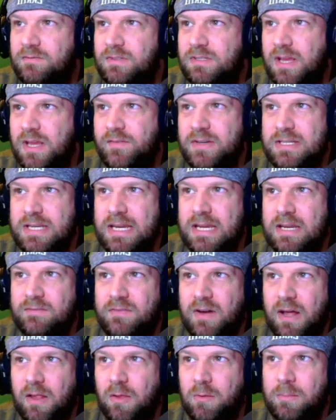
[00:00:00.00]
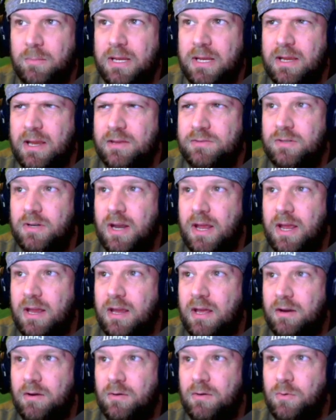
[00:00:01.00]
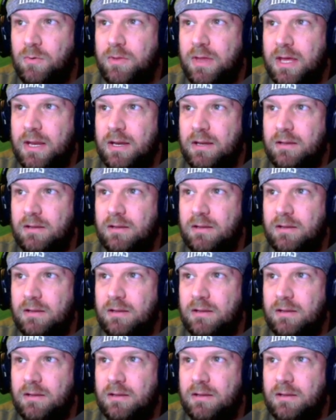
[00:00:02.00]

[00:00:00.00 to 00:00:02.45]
17 followed me yesterday. I don't know who that